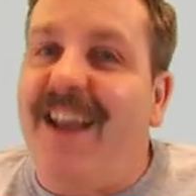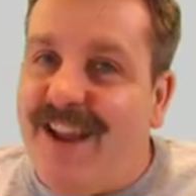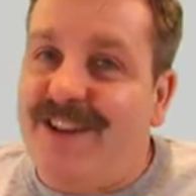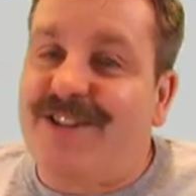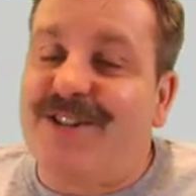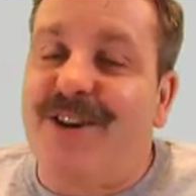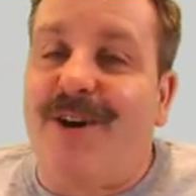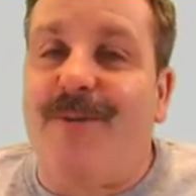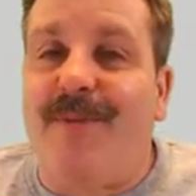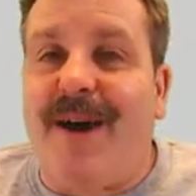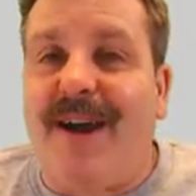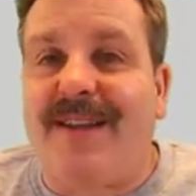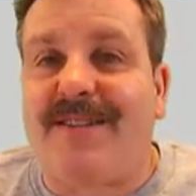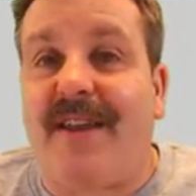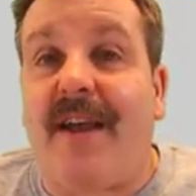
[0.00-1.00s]
HL
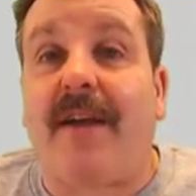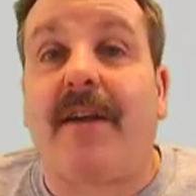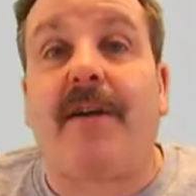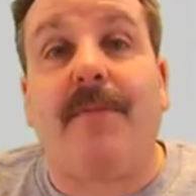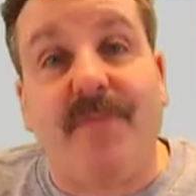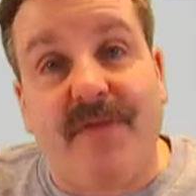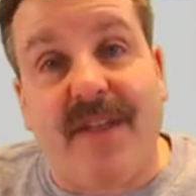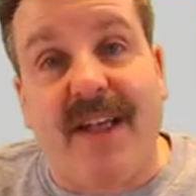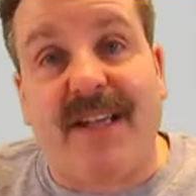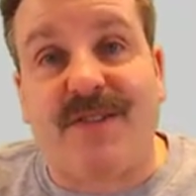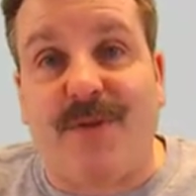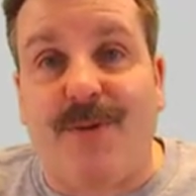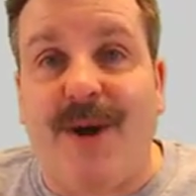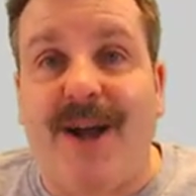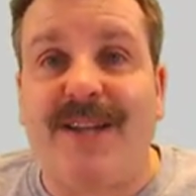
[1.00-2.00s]
Mod Tech.
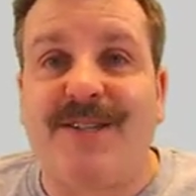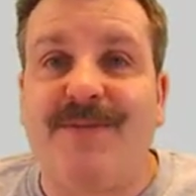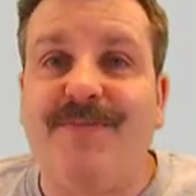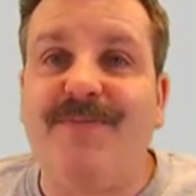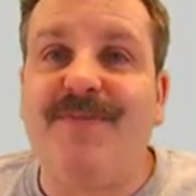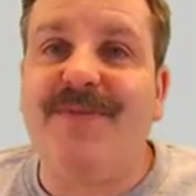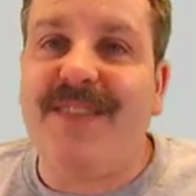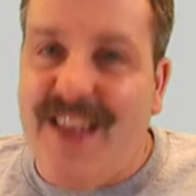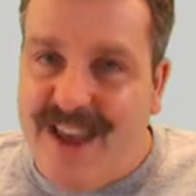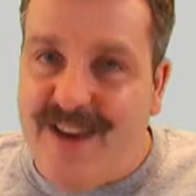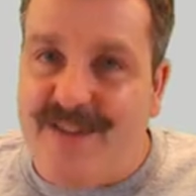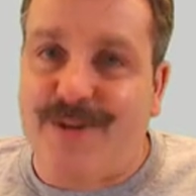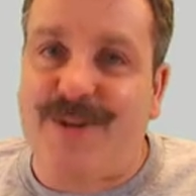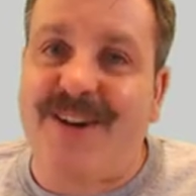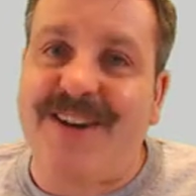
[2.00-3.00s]
Thanks for watching.
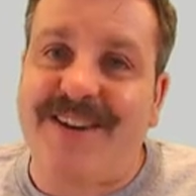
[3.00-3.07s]
Have a great